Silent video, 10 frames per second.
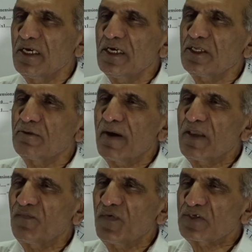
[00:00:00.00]
it is
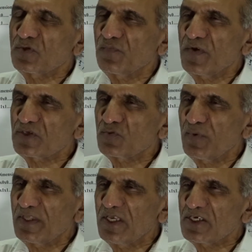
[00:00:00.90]
by face to face
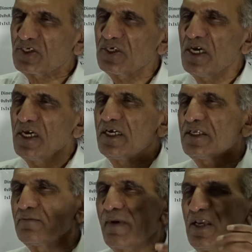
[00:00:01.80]
with it,
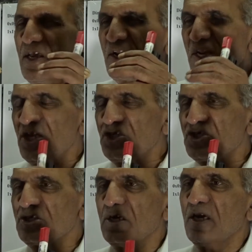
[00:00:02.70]
it is by a
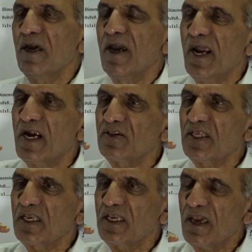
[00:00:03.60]
reach at
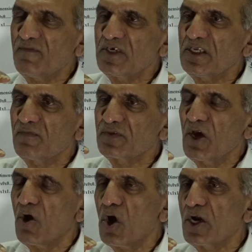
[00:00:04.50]
the cavity of
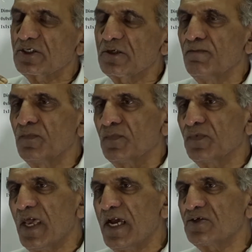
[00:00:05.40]
the heart
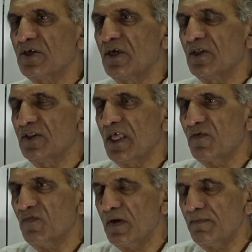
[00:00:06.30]
that
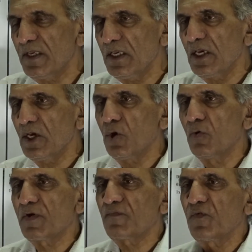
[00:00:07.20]
there will be
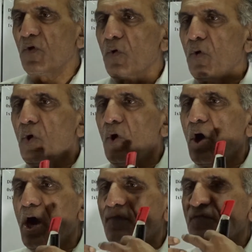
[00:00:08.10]
overflow
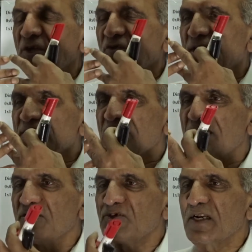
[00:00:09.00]
of the
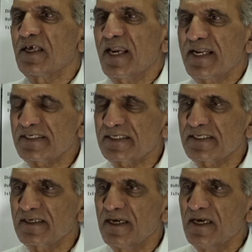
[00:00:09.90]
transcendental
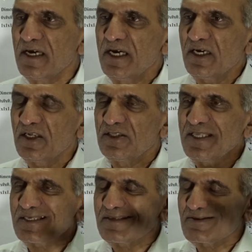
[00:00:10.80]
grace. It is
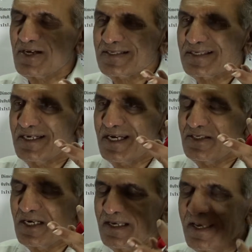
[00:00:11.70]
this
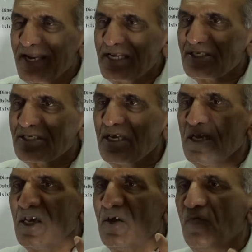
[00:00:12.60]
transcendental grace
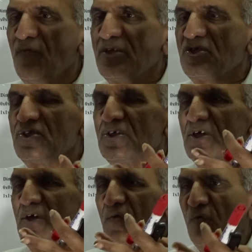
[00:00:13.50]
which
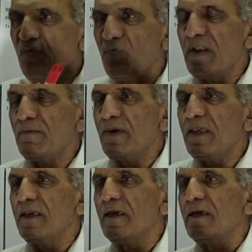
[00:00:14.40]
will be